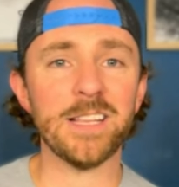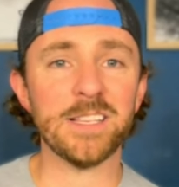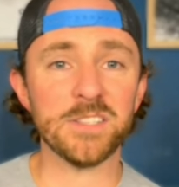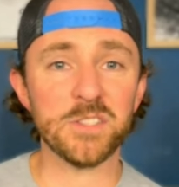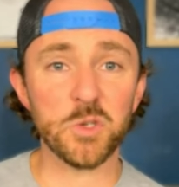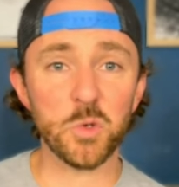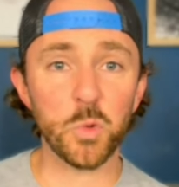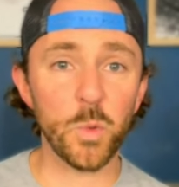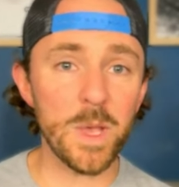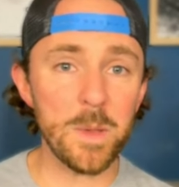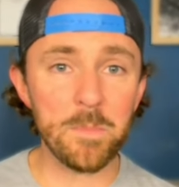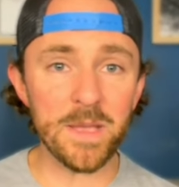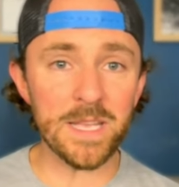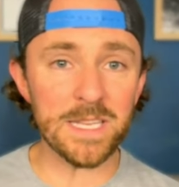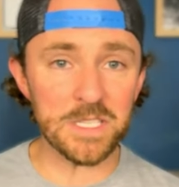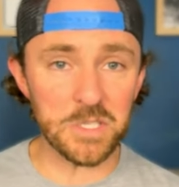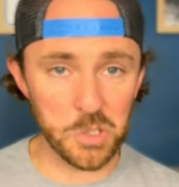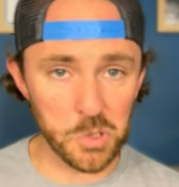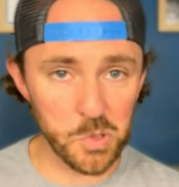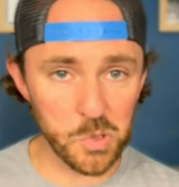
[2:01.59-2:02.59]

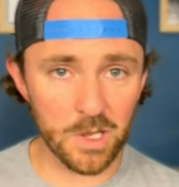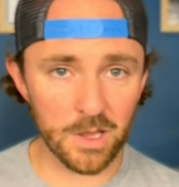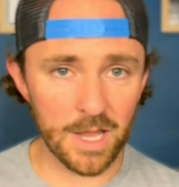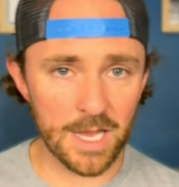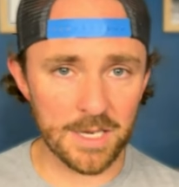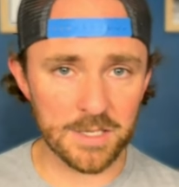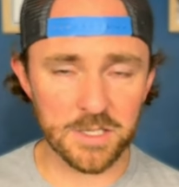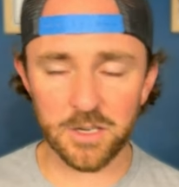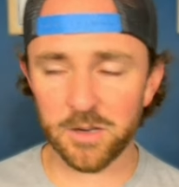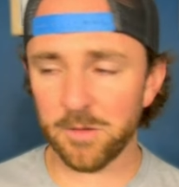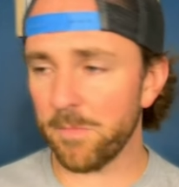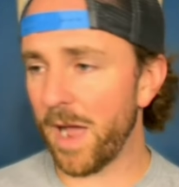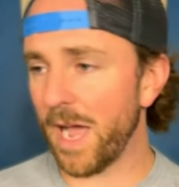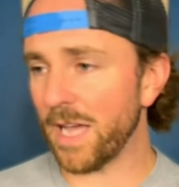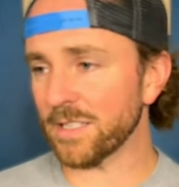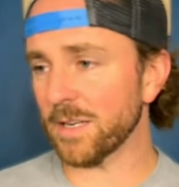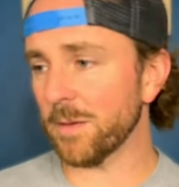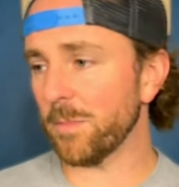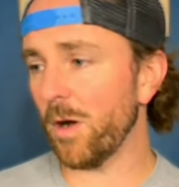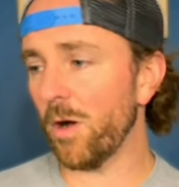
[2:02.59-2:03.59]
sweeping Duke last year in
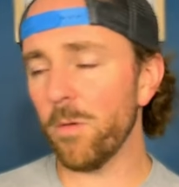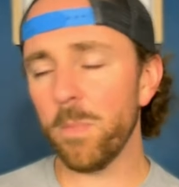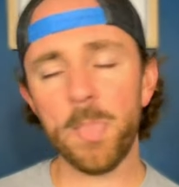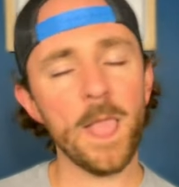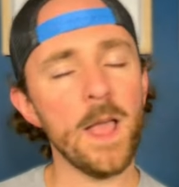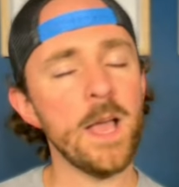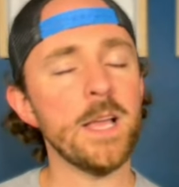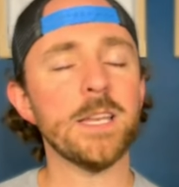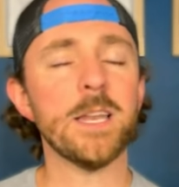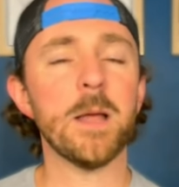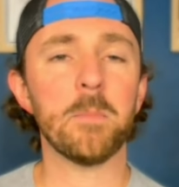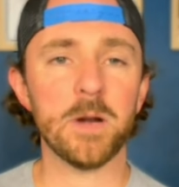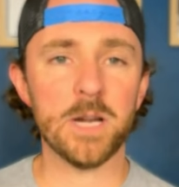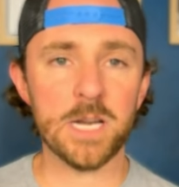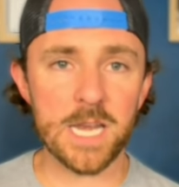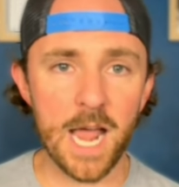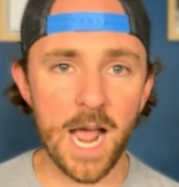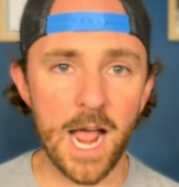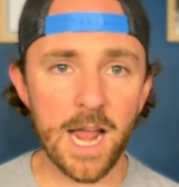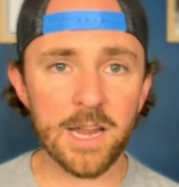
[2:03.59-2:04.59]
basketball. Number
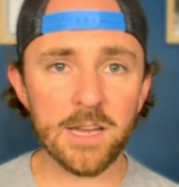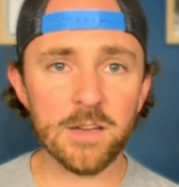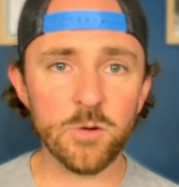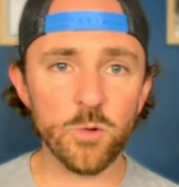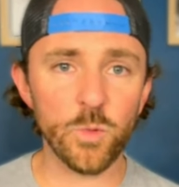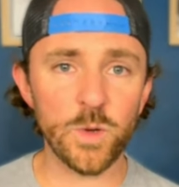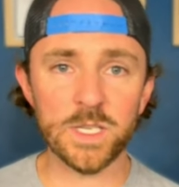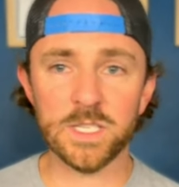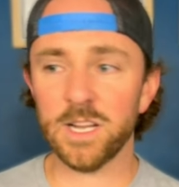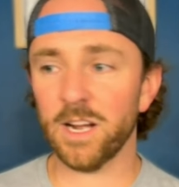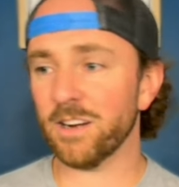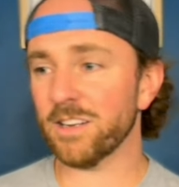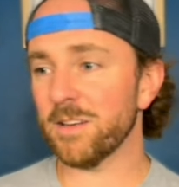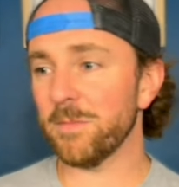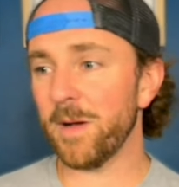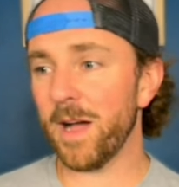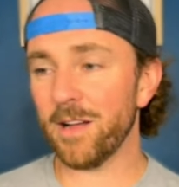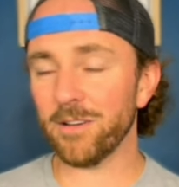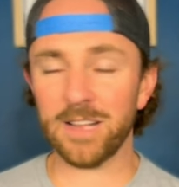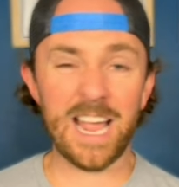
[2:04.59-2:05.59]
9, we talked
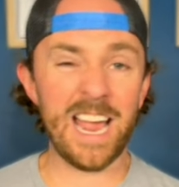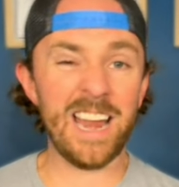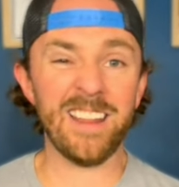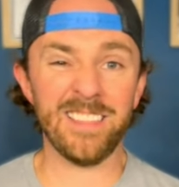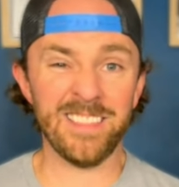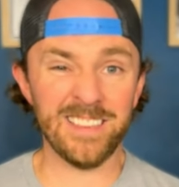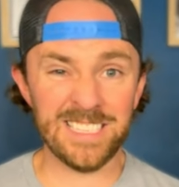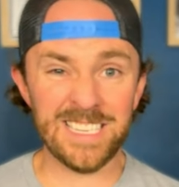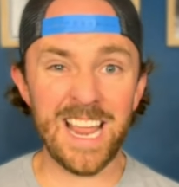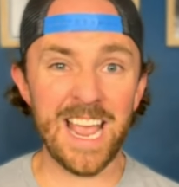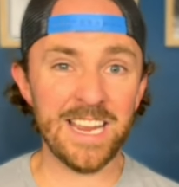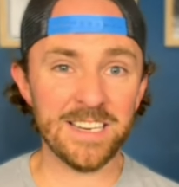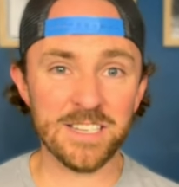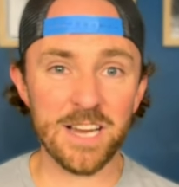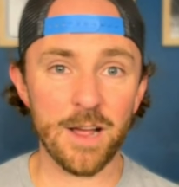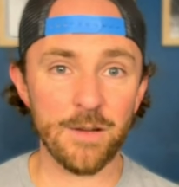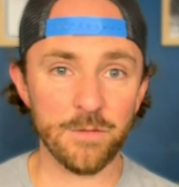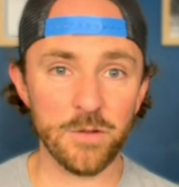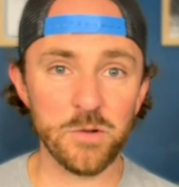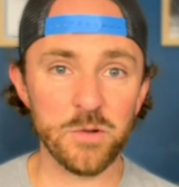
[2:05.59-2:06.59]
about kind of the
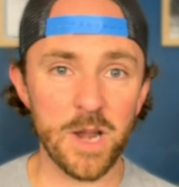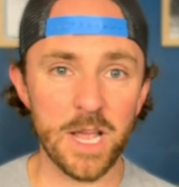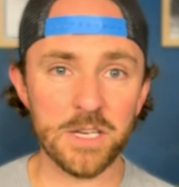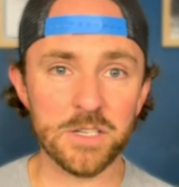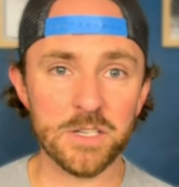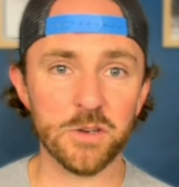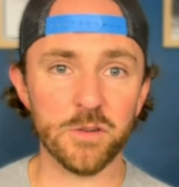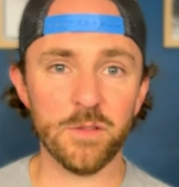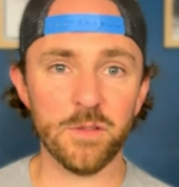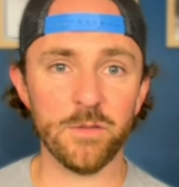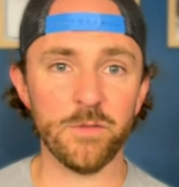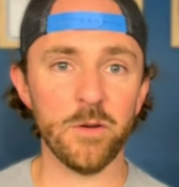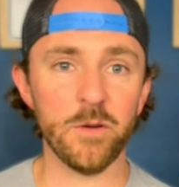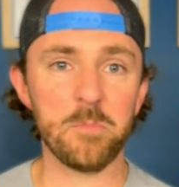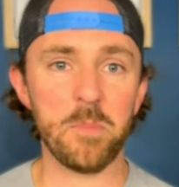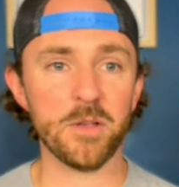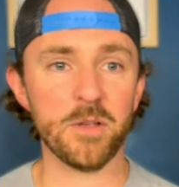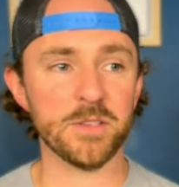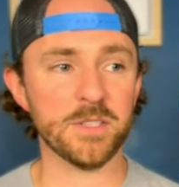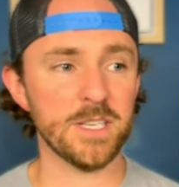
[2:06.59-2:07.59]
deja vu nature of the
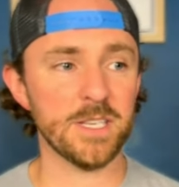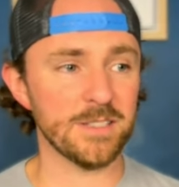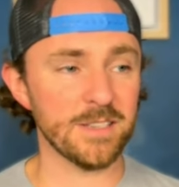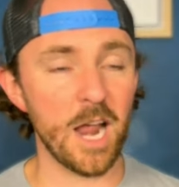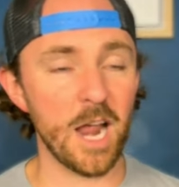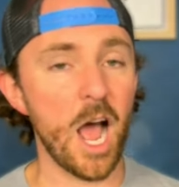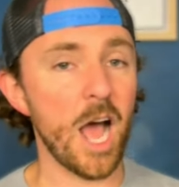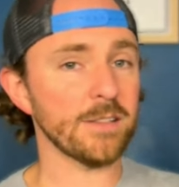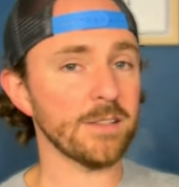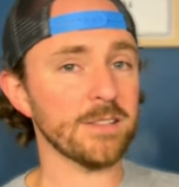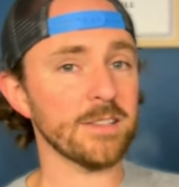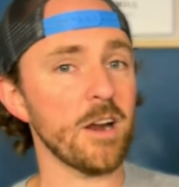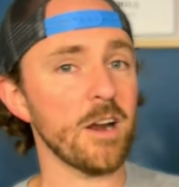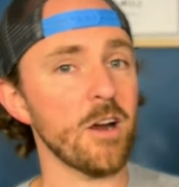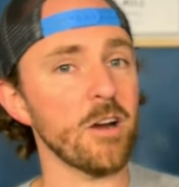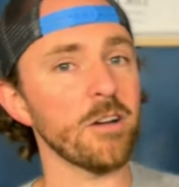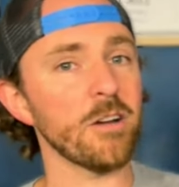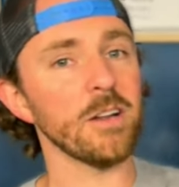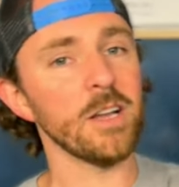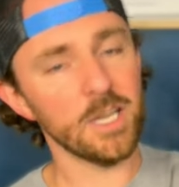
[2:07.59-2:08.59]
football season. Hot
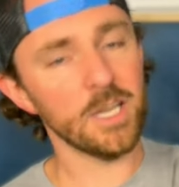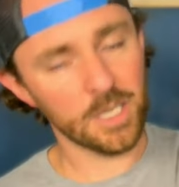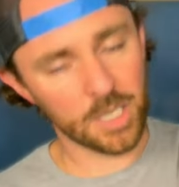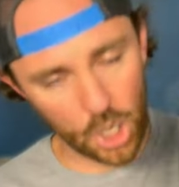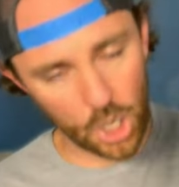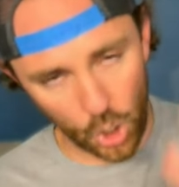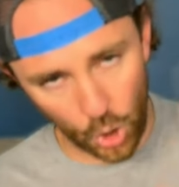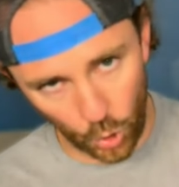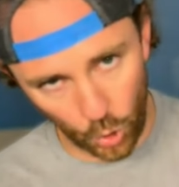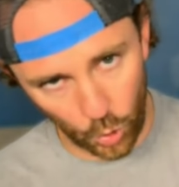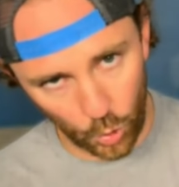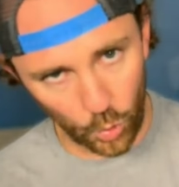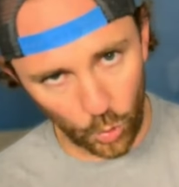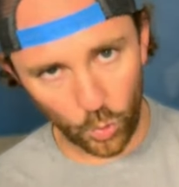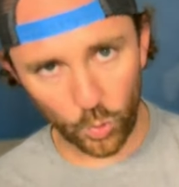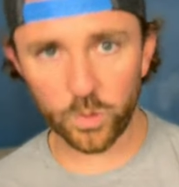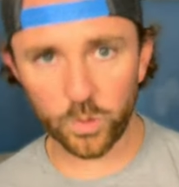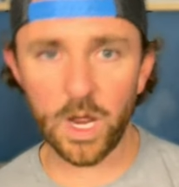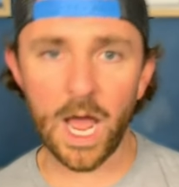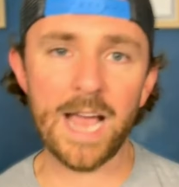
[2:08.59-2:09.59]
start,
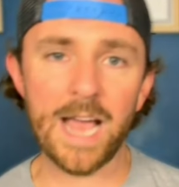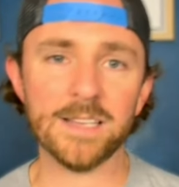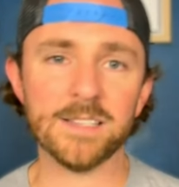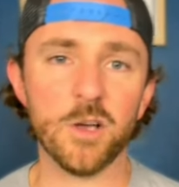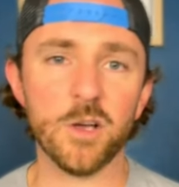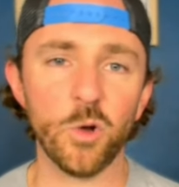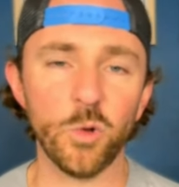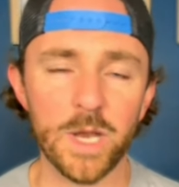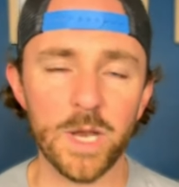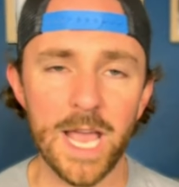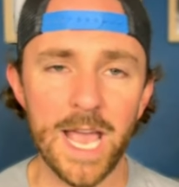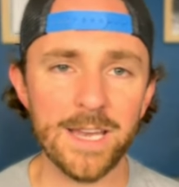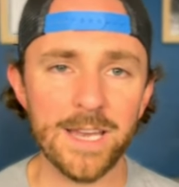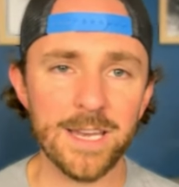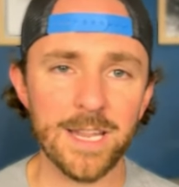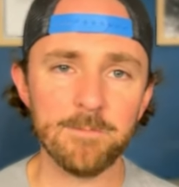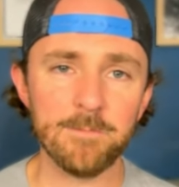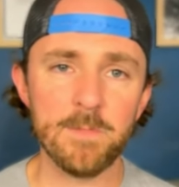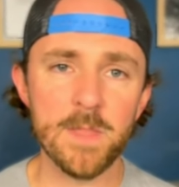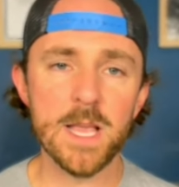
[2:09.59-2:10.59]
cold, ice cold
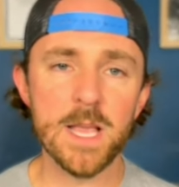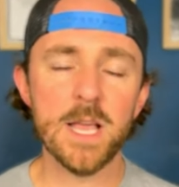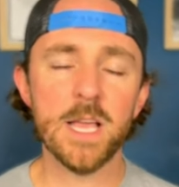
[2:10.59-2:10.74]
ending.